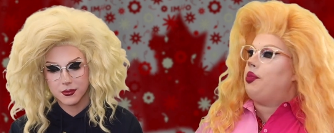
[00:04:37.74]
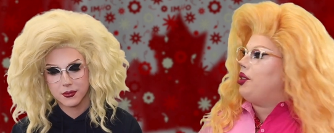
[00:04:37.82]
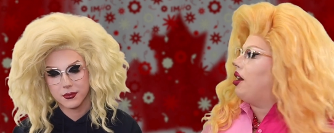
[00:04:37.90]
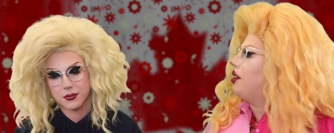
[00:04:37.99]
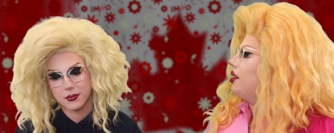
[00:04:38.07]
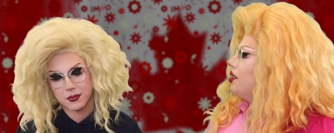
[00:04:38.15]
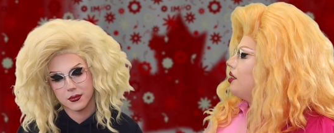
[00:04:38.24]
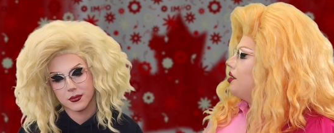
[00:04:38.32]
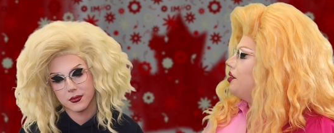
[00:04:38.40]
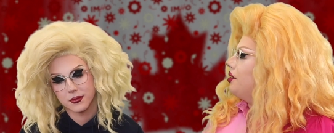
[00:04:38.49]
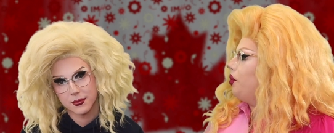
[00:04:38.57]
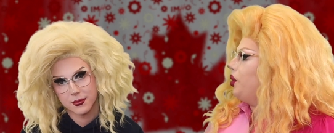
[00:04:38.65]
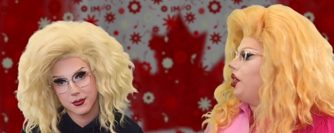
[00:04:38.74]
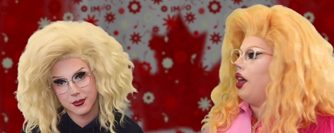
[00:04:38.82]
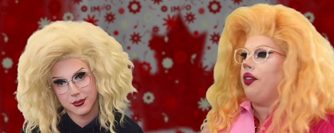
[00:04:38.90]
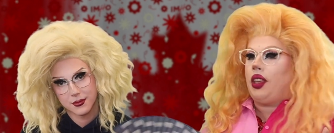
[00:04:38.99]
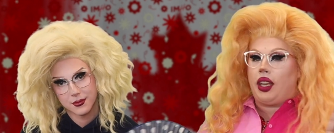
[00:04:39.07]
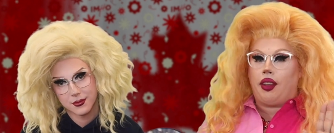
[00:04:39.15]
Speaker 1: be honest. We
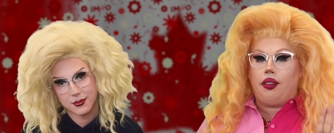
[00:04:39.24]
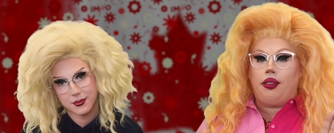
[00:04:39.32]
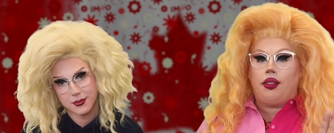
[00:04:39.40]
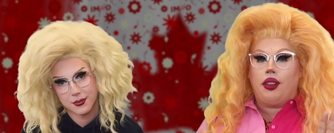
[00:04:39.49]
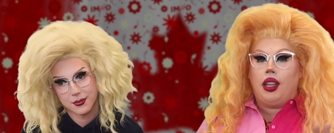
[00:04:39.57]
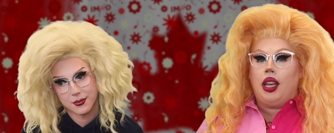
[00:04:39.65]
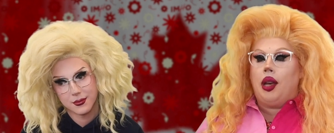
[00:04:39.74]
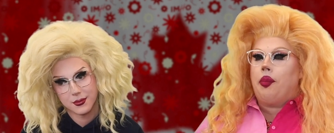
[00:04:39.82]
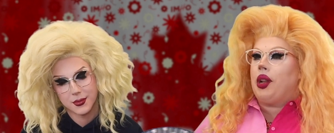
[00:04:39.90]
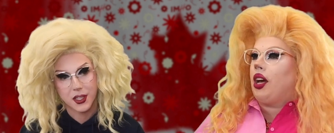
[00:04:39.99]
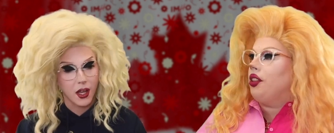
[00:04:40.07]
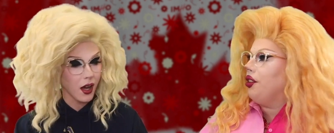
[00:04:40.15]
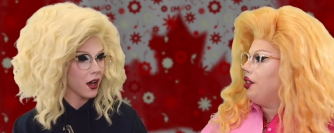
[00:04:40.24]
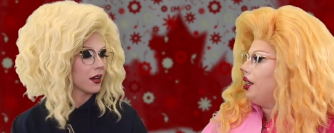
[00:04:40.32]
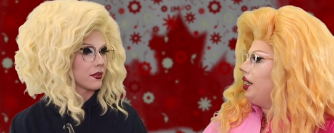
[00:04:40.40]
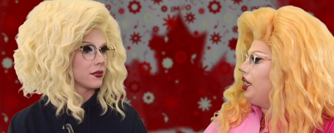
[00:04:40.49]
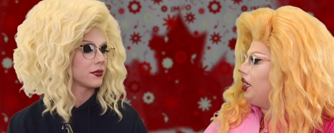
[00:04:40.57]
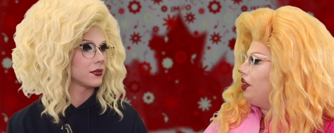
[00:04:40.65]
love Eve. But Love. other than
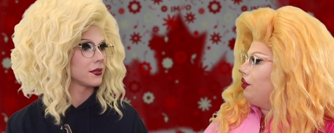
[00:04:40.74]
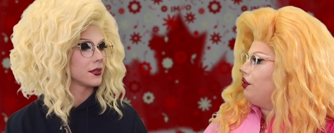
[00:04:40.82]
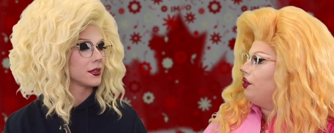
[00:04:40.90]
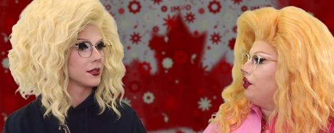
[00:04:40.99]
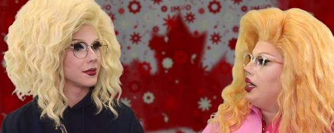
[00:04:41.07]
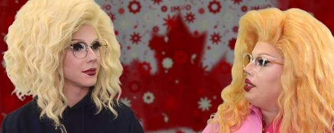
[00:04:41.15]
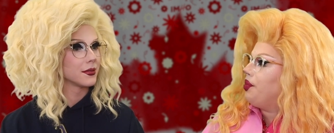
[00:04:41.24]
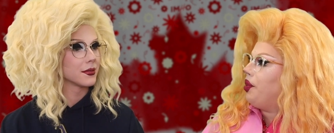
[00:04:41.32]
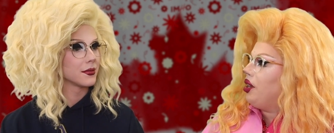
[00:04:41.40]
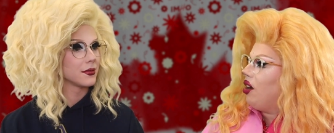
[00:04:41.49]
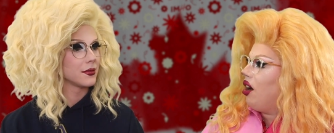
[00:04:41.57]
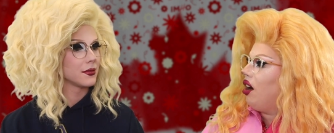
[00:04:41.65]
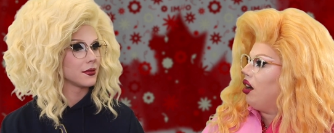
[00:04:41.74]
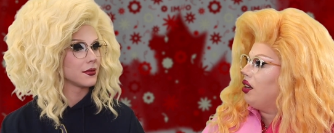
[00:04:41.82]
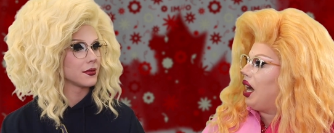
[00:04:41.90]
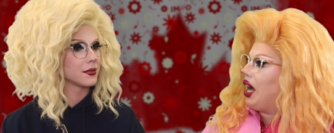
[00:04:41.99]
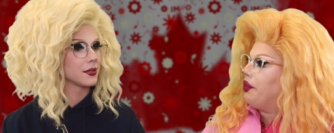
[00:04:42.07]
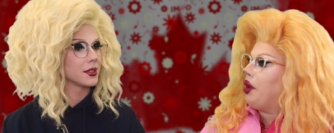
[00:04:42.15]
Eve, it's been a
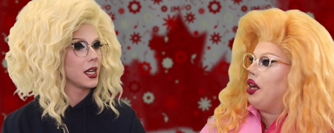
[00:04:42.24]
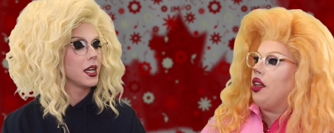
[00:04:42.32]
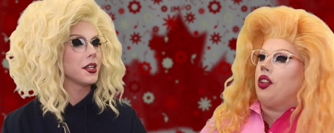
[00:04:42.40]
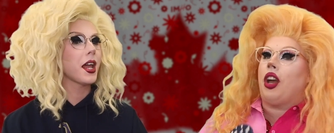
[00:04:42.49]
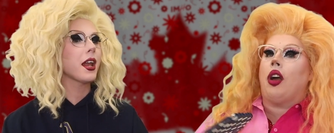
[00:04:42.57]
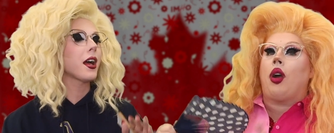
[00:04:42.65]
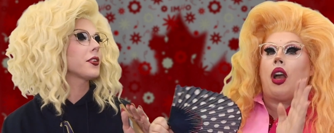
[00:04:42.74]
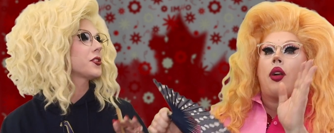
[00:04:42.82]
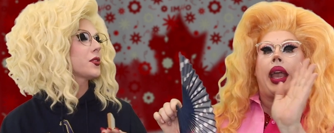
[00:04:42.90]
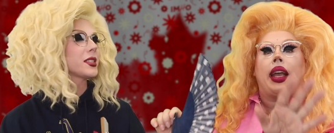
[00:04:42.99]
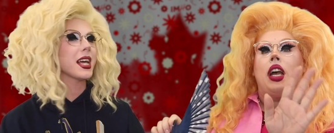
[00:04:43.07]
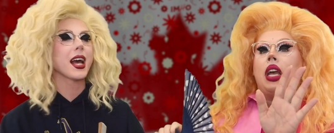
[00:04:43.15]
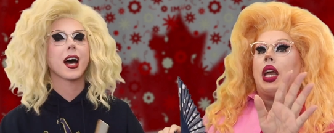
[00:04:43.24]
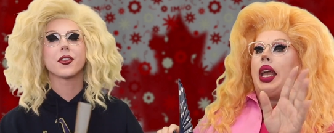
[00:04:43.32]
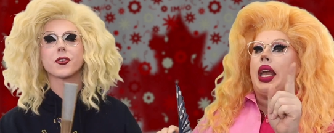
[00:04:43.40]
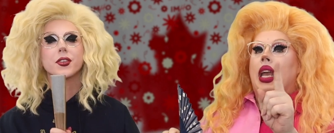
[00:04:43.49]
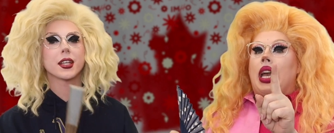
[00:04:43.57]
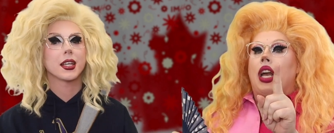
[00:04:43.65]
hard. I'm not. Uh, uh okay. Don't say
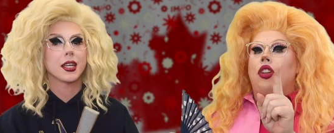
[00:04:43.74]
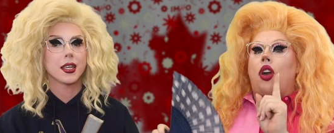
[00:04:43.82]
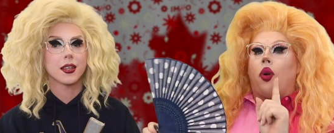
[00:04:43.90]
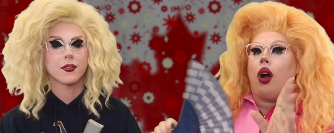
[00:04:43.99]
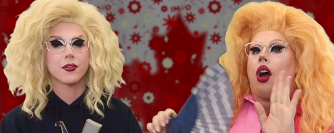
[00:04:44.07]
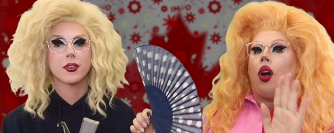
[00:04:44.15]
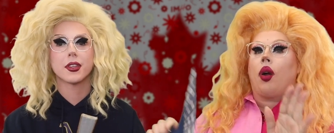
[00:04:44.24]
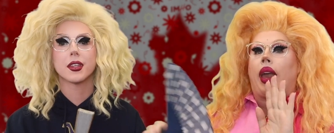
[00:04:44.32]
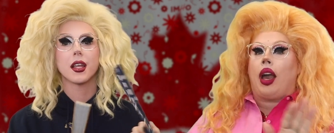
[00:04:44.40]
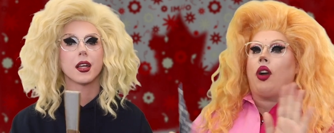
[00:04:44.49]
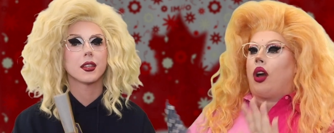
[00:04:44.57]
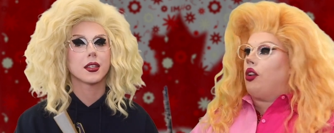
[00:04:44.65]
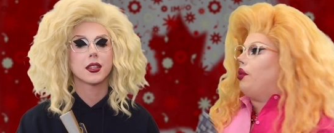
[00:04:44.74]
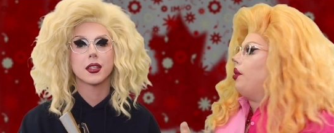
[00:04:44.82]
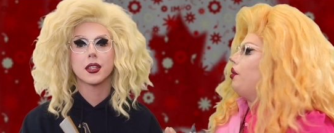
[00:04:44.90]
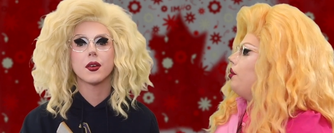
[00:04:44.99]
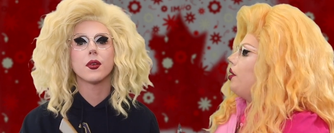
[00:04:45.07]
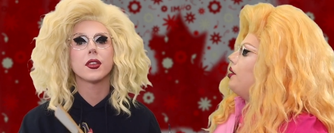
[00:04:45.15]
other than Eve. No. Uh, okay. Uh, no,
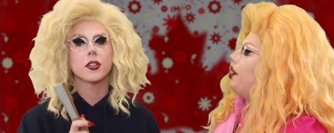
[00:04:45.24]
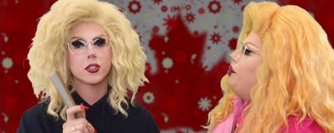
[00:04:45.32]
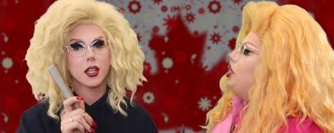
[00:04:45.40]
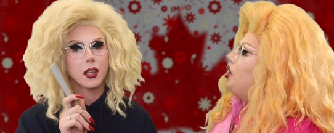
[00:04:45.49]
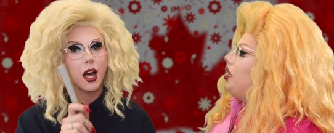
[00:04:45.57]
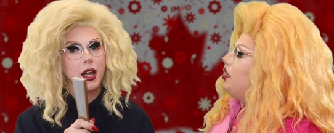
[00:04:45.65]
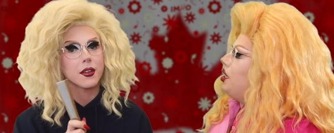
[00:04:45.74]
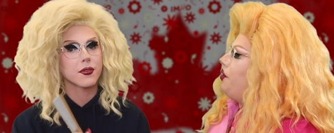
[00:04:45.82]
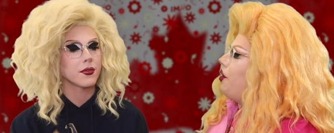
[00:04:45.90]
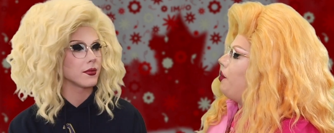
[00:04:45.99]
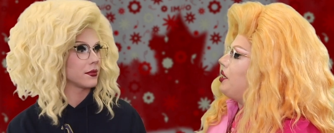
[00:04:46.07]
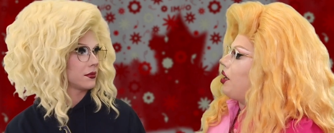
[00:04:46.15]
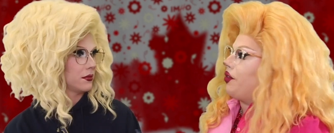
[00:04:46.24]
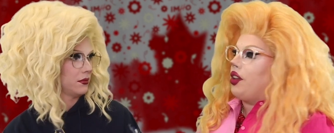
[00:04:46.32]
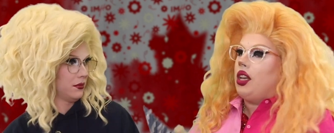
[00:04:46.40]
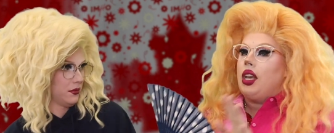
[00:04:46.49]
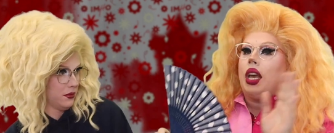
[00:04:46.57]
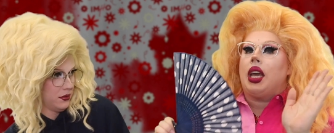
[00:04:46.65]
no, no, give me a, chance to defend myself.
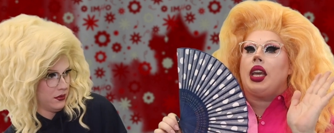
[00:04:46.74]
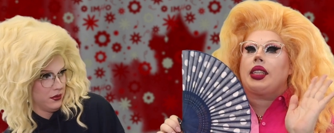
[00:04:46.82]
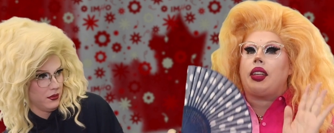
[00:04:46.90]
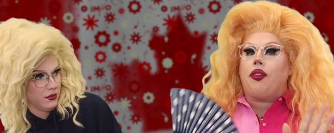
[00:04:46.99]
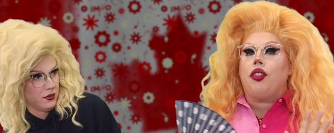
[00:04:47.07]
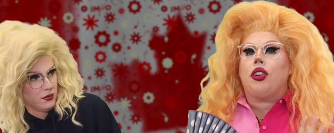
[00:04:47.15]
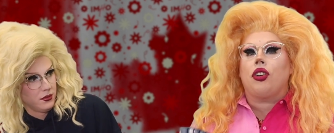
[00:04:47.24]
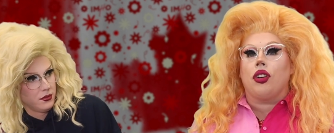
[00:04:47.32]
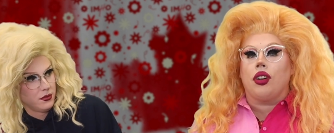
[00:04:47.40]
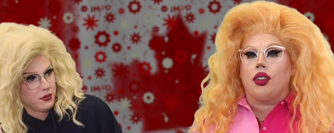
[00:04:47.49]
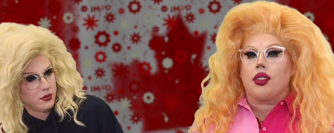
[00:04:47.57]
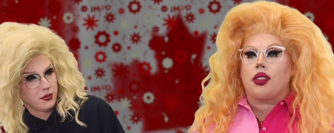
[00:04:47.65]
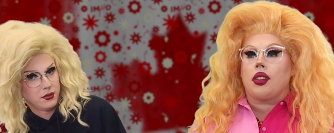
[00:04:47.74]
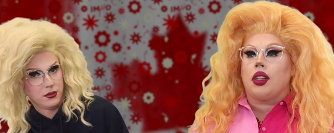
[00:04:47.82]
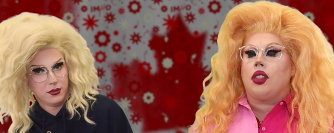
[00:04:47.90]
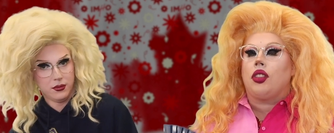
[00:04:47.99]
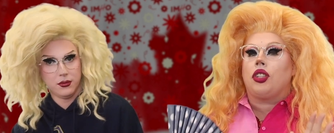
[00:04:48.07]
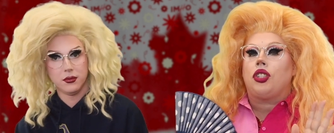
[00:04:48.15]
Mm. Except for the girls,
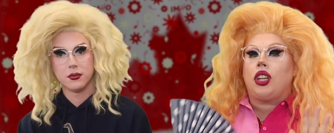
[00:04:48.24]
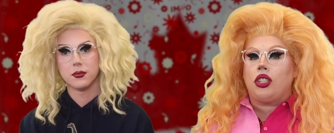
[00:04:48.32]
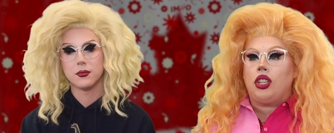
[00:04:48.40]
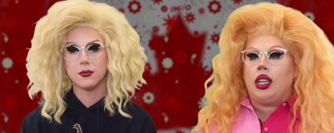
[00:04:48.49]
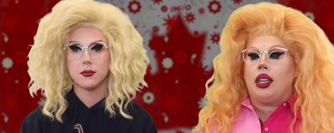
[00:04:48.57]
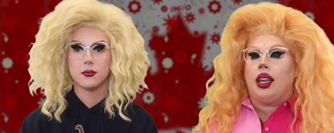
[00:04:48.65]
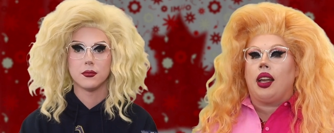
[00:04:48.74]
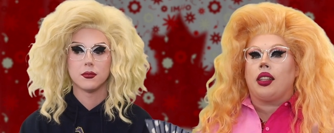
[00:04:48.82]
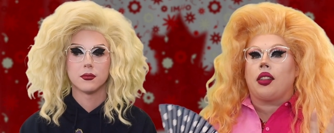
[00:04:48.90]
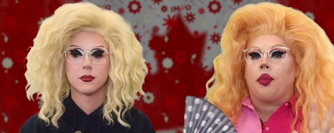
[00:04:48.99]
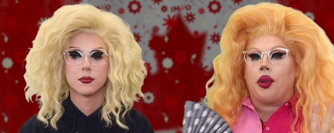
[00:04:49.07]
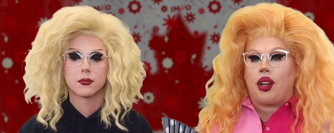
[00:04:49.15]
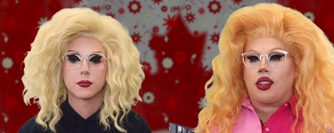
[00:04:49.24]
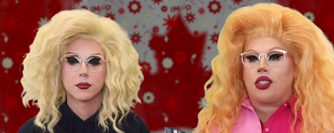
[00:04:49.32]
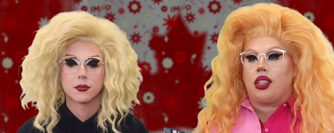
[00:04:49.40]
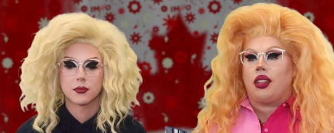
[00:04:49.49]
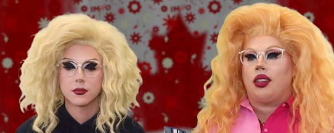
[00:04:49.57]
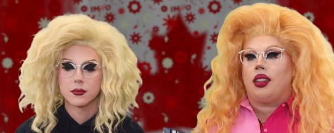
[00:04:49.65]
the judging and the
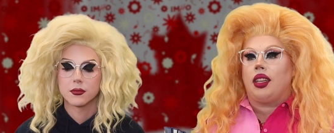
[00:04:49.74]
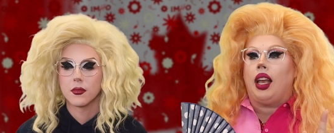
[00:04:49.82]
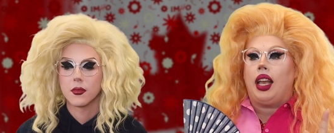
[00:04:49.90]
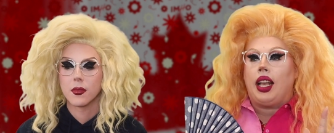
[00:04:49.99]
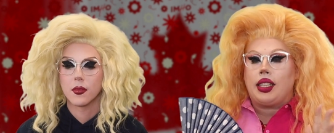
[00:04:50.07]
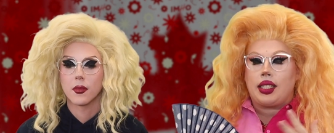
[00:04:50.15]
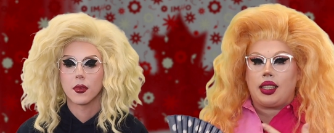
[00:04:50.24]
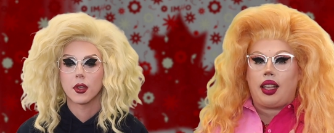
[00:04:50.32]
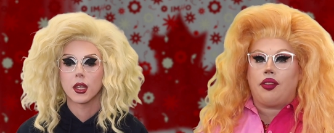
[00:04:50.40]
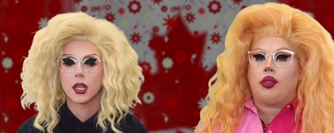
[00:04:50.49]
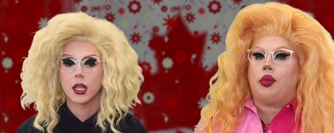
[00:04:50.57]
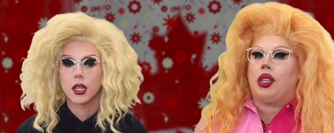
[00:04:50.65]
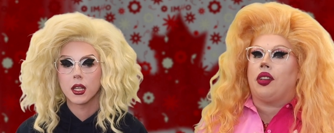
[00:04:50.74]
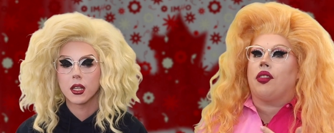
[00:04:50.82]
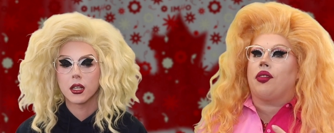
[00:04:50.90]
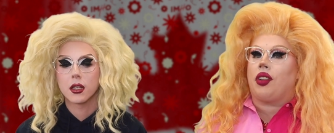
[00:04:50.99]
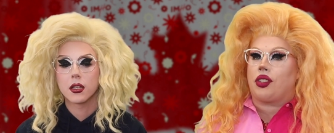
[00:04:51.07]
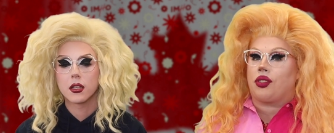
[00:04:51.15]
production has left me
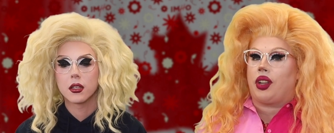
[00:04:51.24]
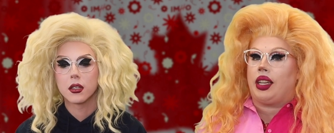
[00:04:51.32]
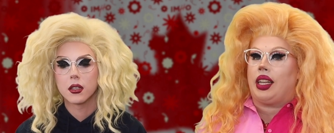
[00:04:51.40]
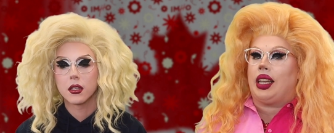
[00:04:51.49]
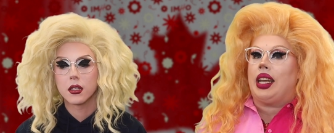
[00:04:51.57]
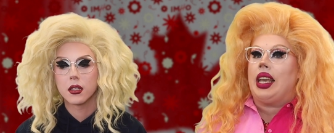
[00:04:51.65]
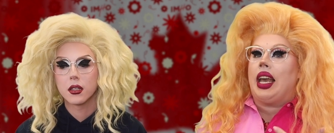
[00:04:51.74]
frustrated